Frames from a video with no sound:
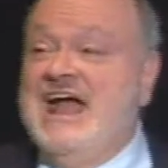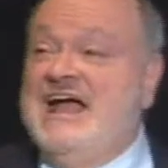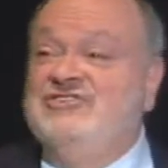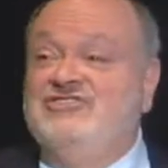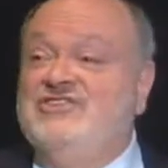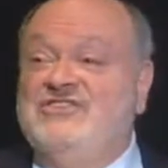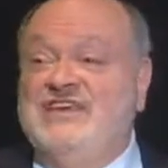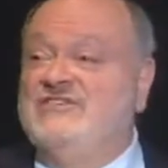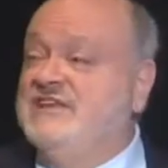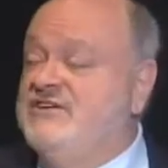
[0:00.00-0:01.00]
and she's
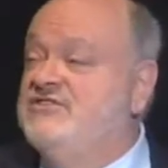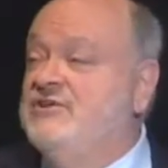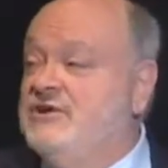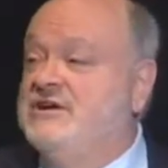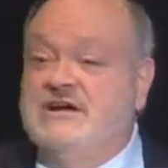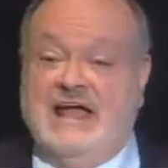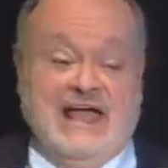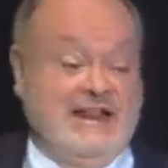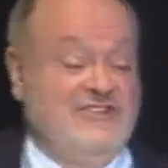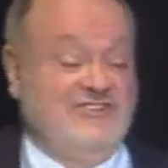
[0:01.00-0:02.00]
easily snookered.
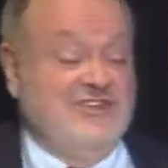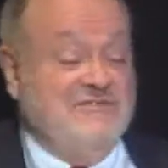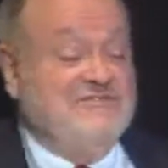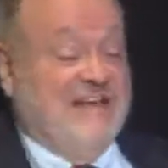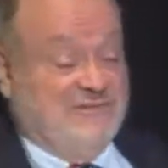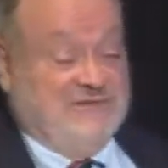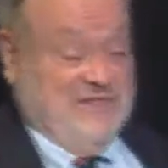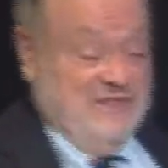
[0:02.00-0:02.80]
And she fell for